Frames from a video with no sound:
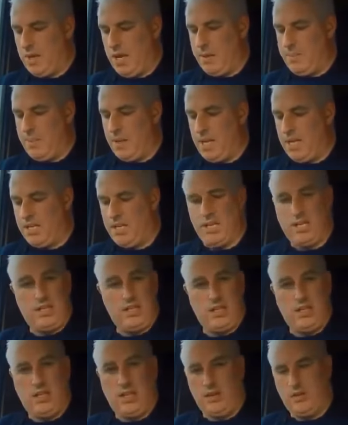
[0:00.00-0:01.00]
bypass
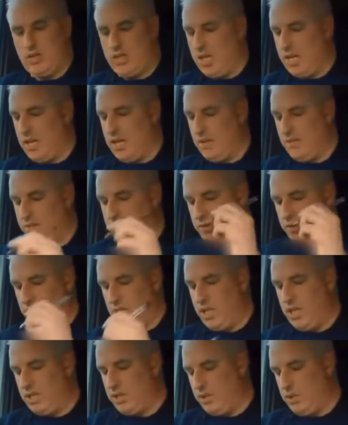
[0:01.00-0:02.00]
this town centre
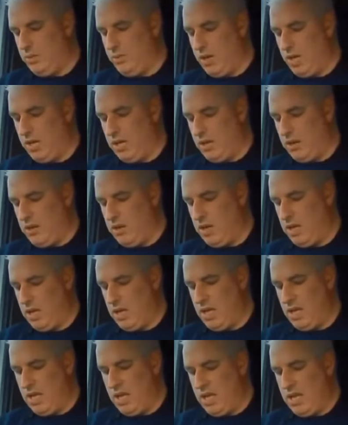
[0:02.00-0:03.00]
through this new bit now.
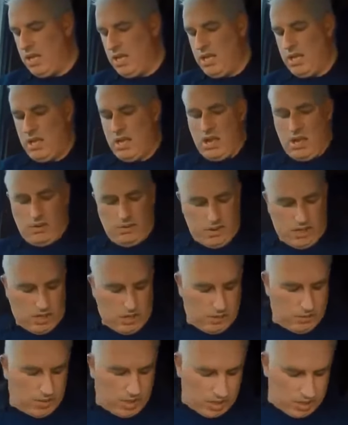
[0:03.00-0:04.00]
I'm
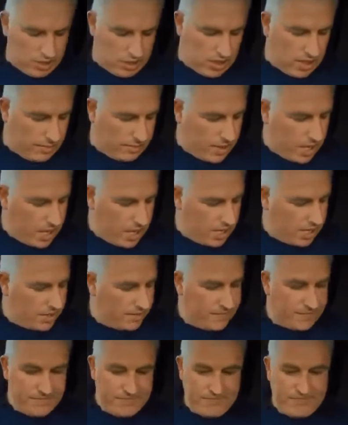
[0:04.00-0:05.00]
getting over this stim.
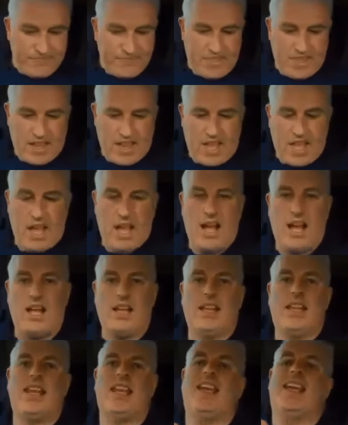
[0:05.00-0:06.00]

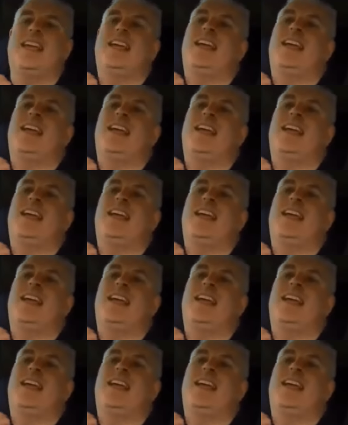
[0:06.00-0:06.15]
And